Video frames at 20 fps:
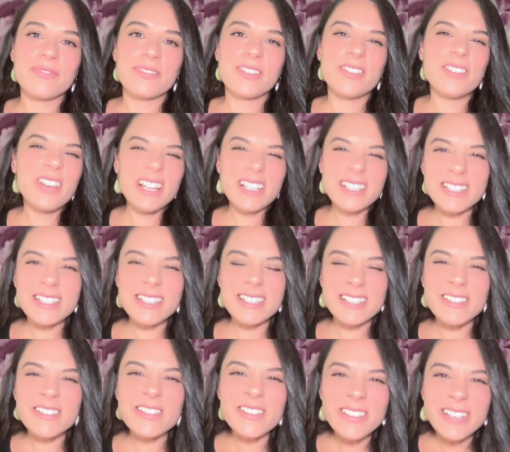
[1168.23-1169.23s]
You get
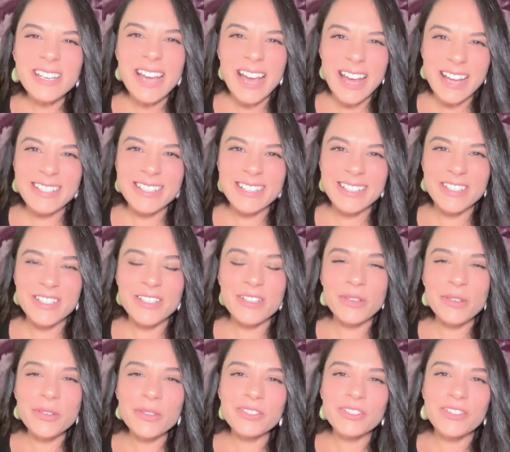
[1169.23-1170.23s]
to
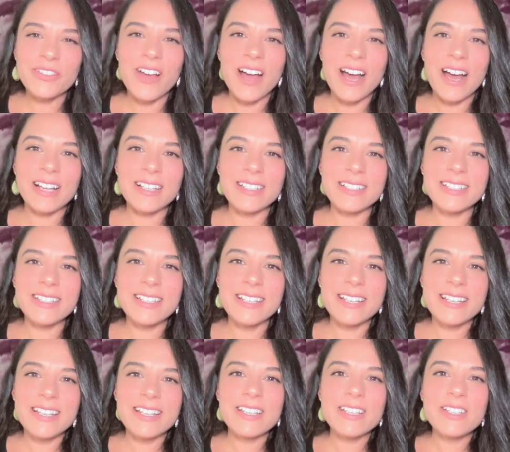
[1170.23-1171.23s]
choose that.
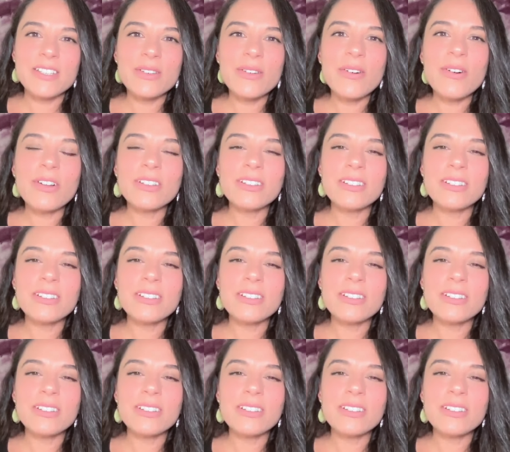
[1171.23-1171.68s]
Your